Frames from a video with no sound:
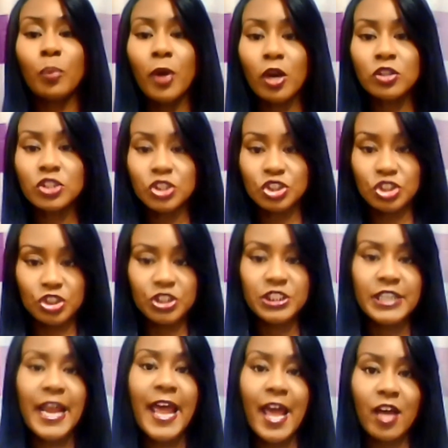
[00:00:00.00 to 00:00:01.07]
purchase your
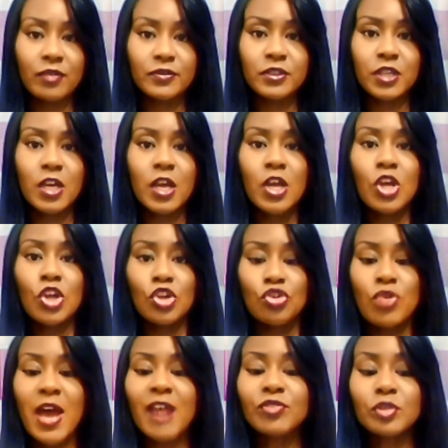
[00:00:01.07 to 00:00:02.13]
shaft,
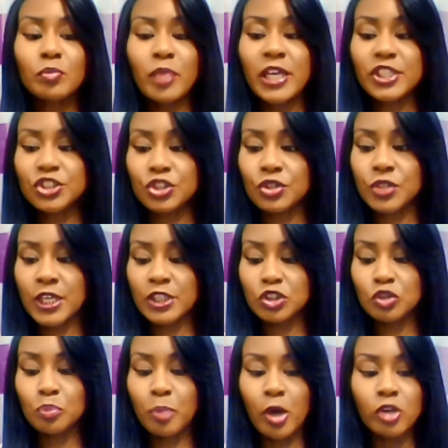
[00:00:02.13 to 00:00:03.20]
you have to make sure
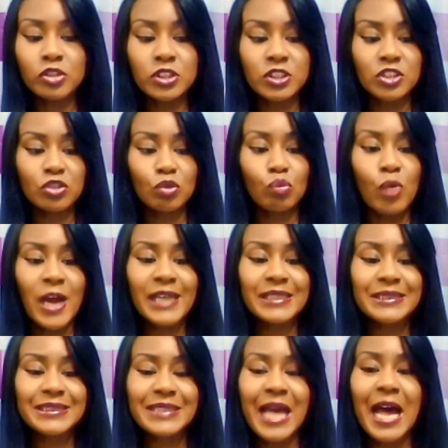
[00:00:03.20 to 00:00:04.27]
that you purchase the
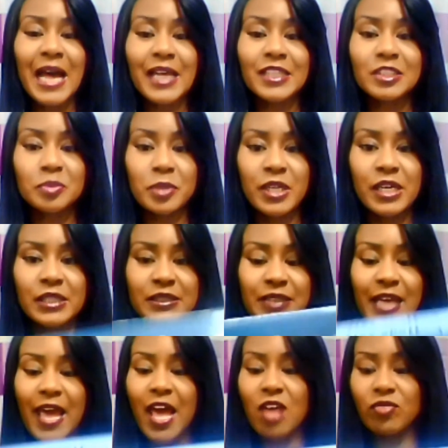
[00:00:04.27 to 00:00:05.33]
right size, because
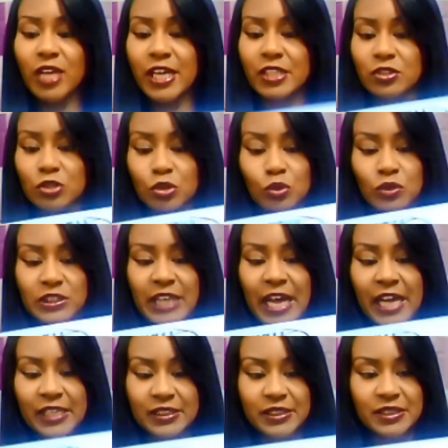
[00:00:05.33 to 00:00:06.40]
they have like two
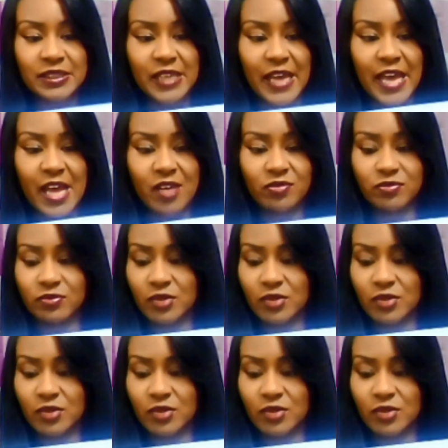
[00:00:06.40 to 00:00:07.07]
sizes. They have